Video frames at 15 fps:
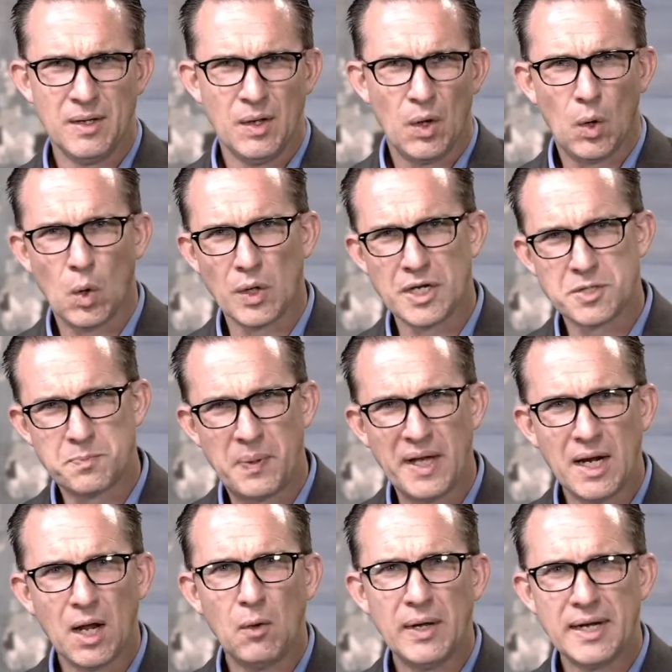on his
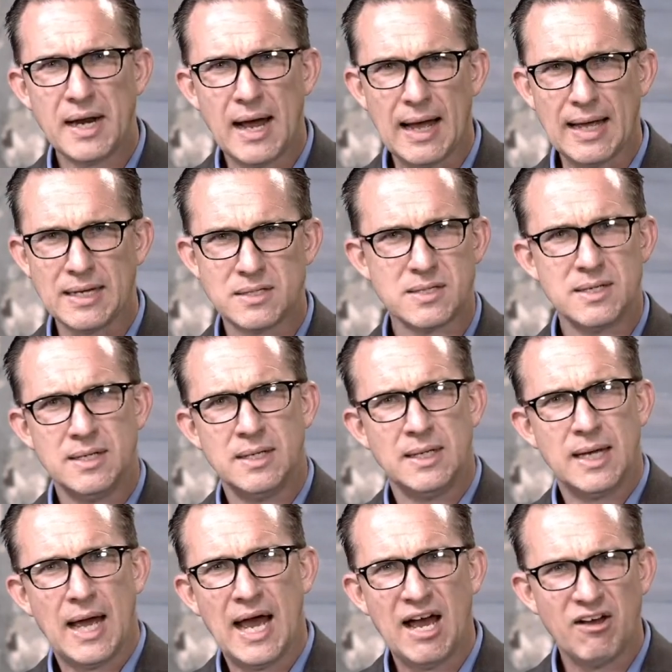pillow at night
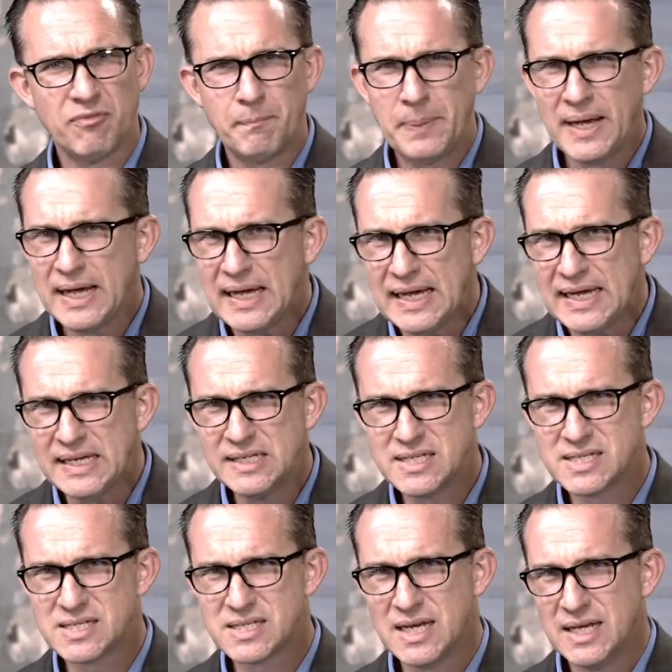have
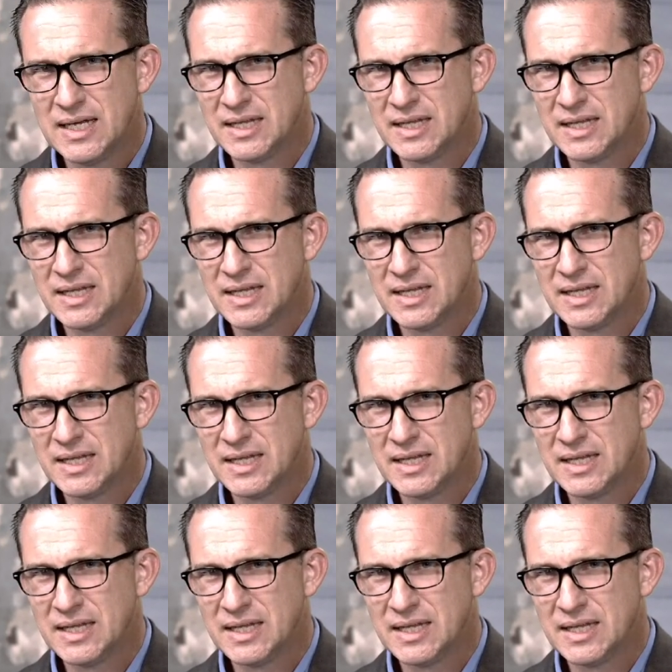peace